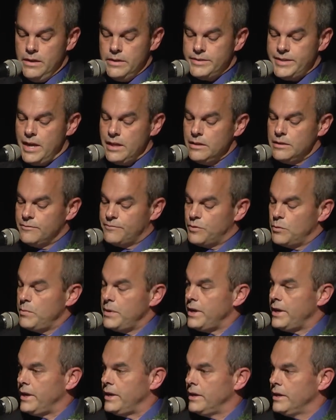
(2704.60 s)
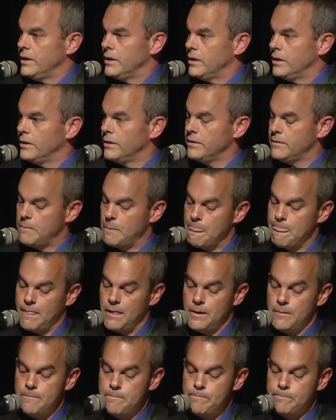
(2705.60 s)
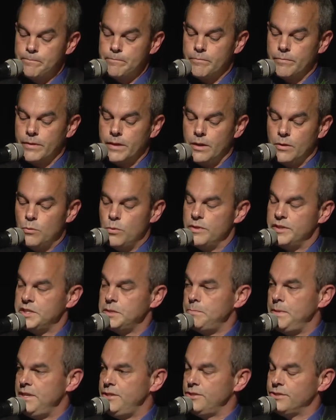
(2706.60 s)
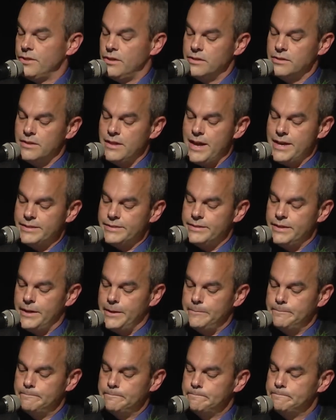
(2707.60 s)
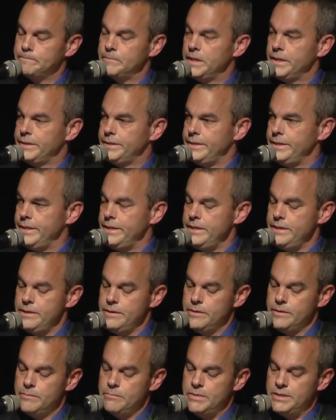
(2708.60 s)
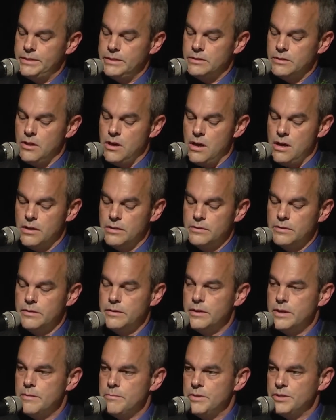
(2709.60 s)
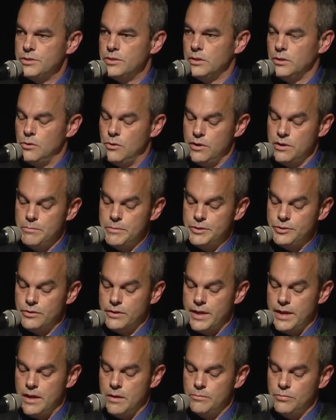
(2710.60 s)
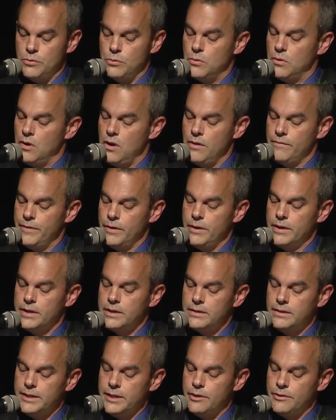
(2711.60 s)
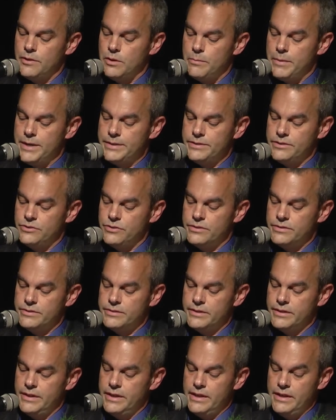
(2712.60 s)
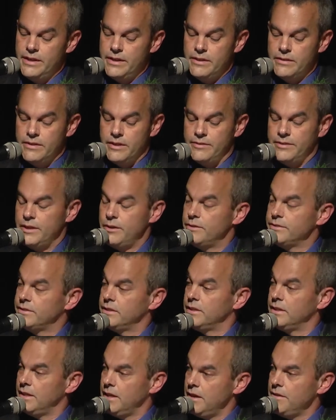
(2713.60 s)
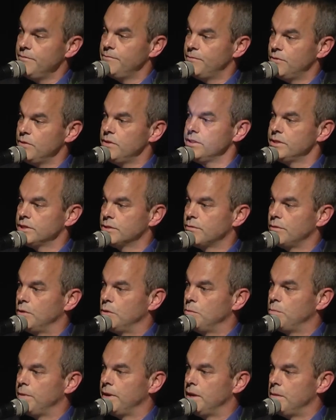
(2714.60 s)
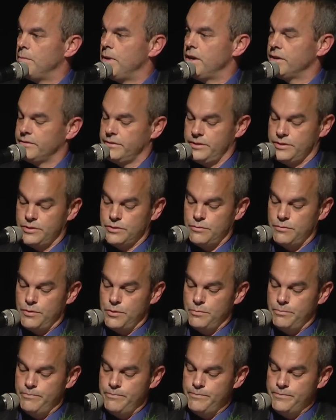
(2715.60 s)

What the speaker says: Telling for me were the speeches on class night. T, Mrs. Long, Mr. Lord, and Mr. Campbell were all very clear in their messages that there is a love for this group and among this group.